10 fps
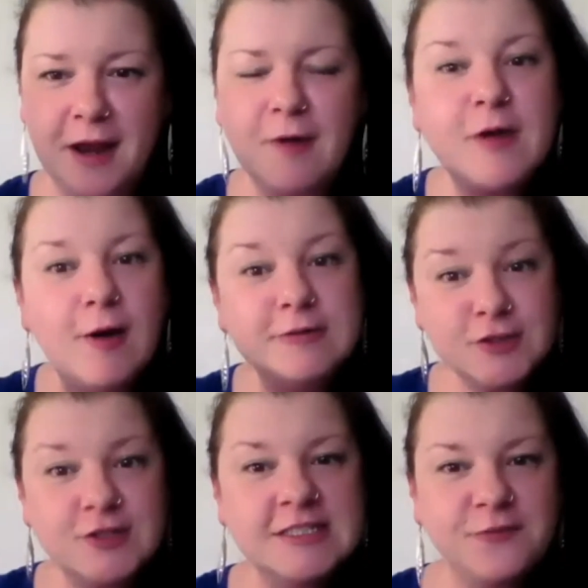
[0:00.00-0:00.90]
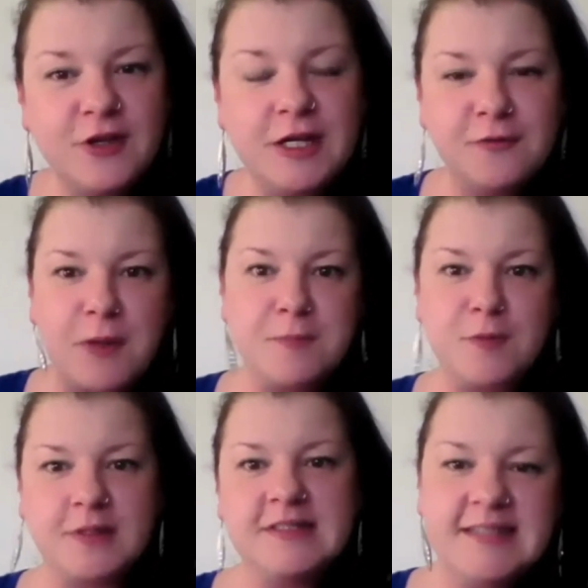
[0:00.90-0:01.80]
And I was trying to think of
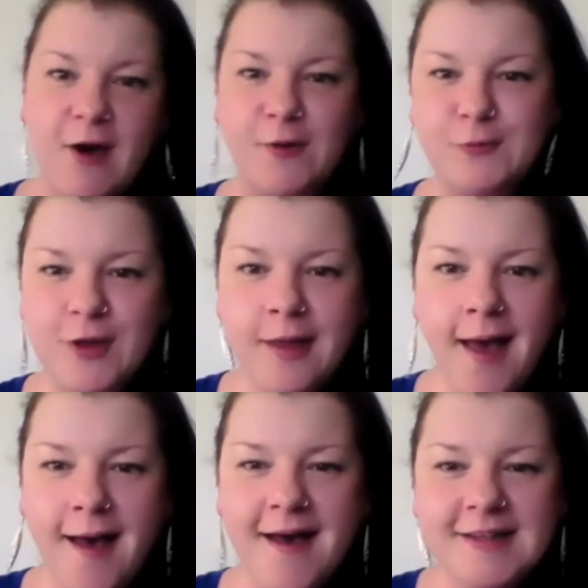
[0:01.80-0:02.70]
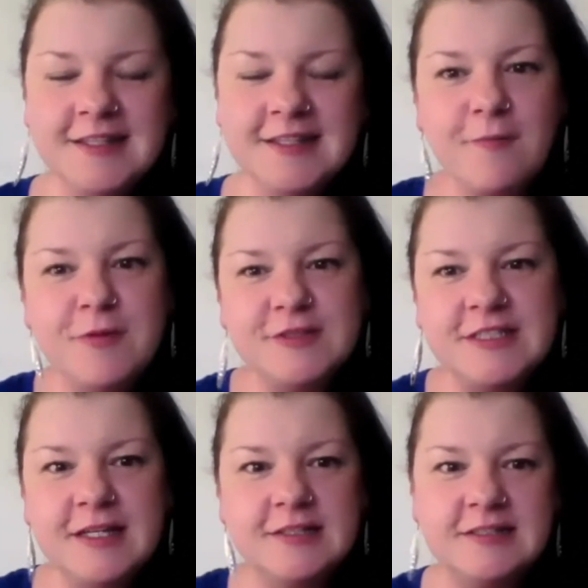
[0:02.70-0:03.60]
people myself, and
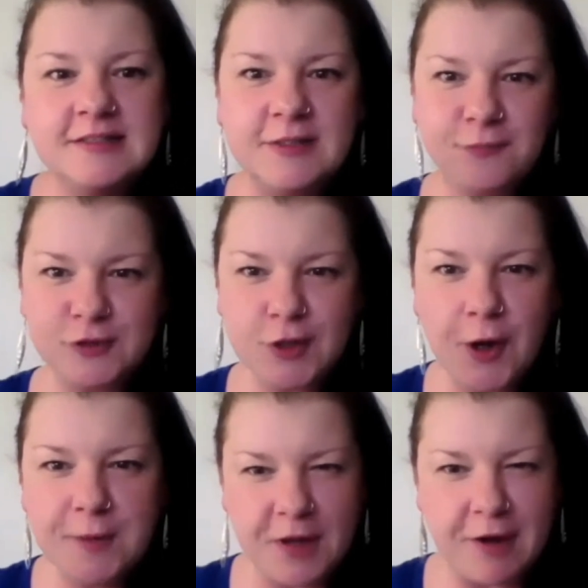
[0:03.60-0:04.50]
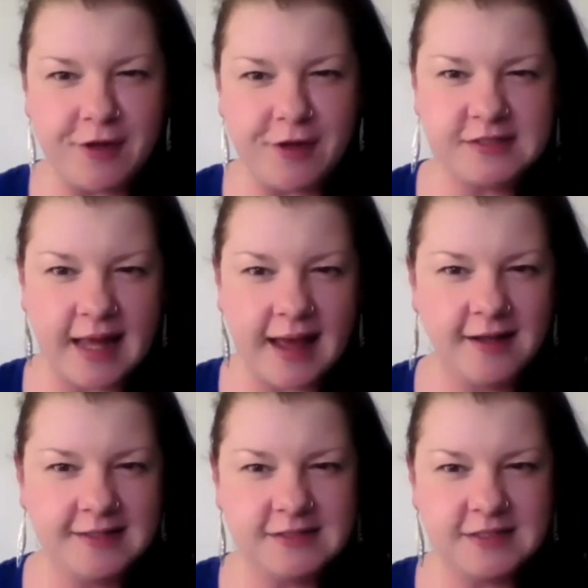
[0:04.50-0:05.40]
obviously because it's different time periods, that
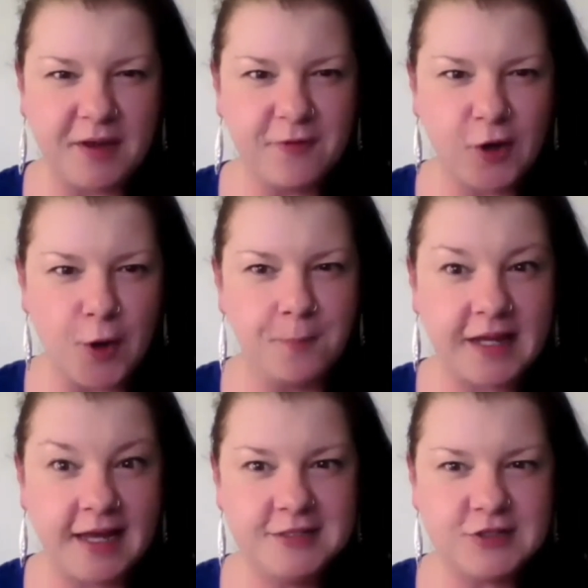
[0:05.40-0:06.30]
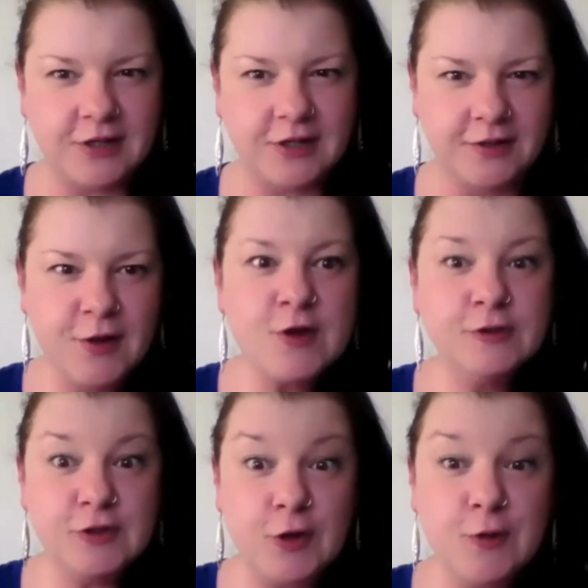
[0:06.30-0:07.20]
adds a bit of a complication
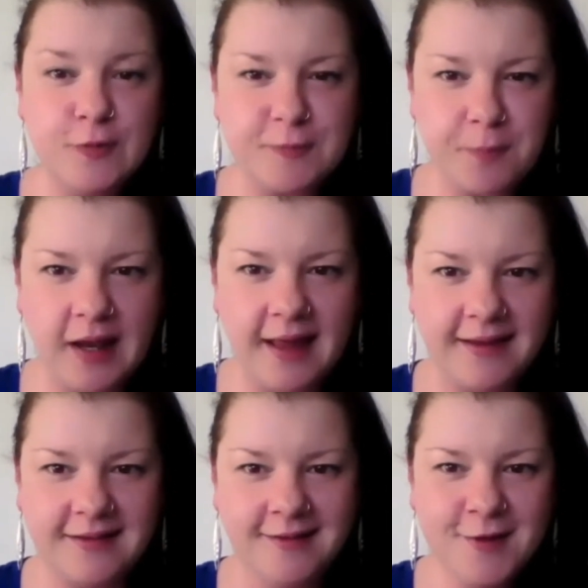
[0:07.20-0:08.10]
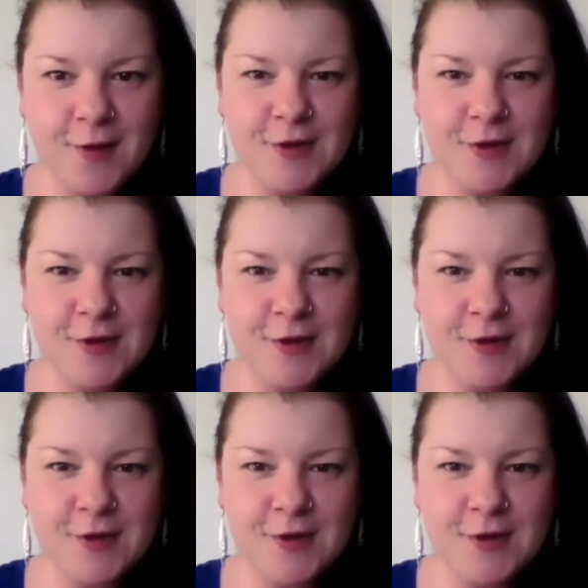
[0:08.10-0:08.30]
to who would play